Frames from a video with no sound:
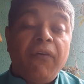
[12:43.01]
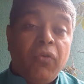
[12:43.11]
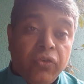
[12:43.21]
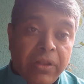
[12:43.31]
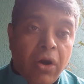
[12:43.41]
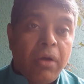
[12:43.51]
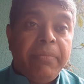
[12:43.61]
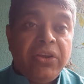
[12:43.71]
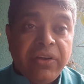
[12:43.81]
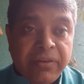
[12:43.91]
Of course, a lot of
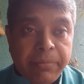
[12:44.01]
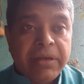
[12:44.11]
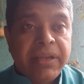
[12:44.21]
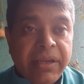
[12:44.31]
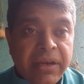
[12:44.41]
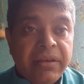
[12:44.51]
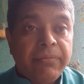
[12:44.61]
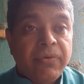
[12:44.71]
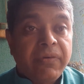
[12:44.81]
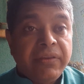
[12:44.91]
measures are being taken in
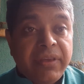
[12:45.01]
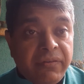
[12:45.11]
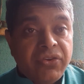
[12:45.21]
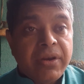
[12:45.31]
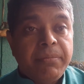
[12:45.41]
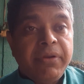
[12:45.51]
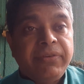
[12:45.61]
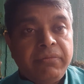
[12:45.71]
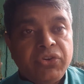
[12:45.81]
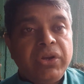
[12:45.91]
terms of conservation and
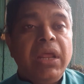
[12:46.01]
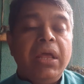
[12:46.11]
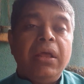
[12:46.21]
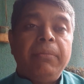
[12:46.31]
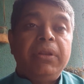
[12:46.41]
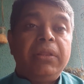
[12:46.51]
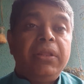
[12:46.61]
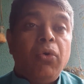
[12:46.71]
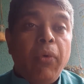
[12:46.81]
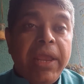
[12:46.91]
preservation, but then
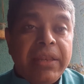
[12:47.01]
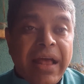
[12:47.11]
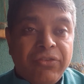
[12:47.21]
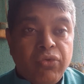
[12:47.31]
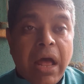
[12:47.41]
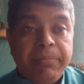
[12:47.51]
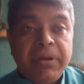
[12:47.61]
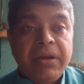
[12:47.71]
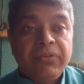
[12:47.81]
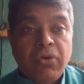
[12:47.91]
in the way it has to
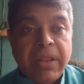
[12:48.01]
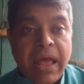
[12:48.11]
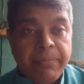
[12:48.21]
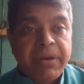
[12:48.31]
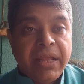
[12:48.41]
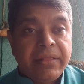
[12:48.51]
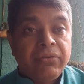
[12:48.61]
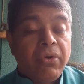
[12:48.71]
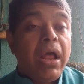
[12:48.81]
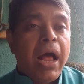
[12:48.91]
happen, it is not happening in
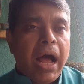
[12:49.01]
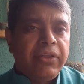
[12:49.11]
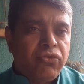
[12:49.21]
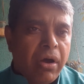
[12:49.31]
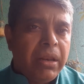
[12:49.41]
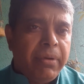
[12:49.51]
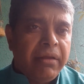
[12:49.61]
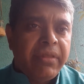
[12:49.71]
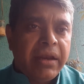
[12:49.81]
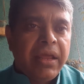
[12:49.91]
that. So I strongly
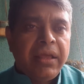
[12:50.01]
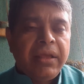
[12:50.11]
believe that